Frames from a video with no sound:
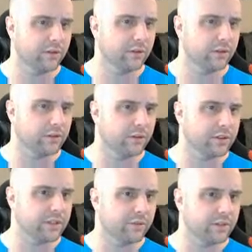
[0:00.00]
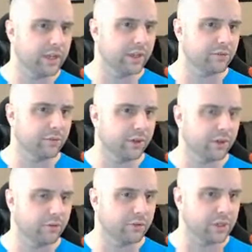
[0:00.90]
So SF tags, we're going
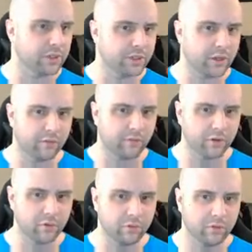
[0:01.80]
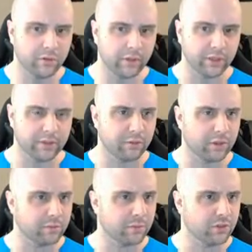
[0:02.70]
to go into design view. Yes, I would
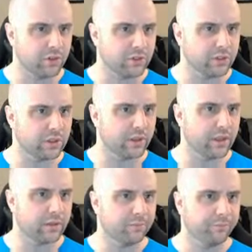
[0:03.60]
like to make changes to that.